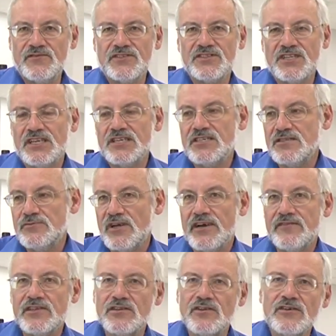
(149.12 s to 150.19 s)
facilities we
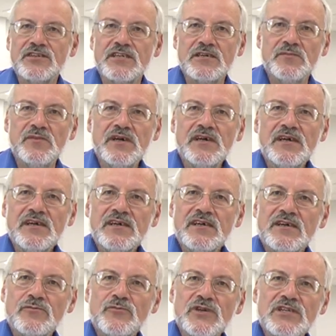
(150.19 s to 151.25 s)
have at Nottingham,
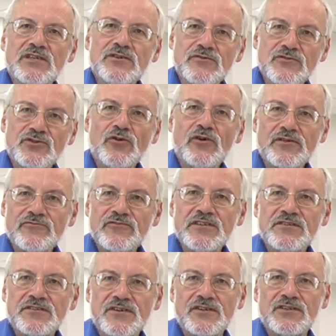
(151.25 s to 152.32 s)
and we do joint
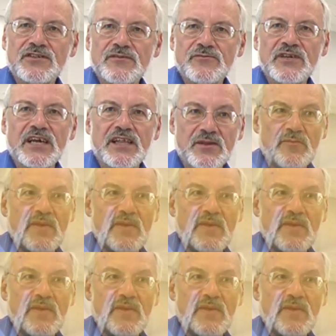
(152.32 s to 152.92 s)
research, and we get the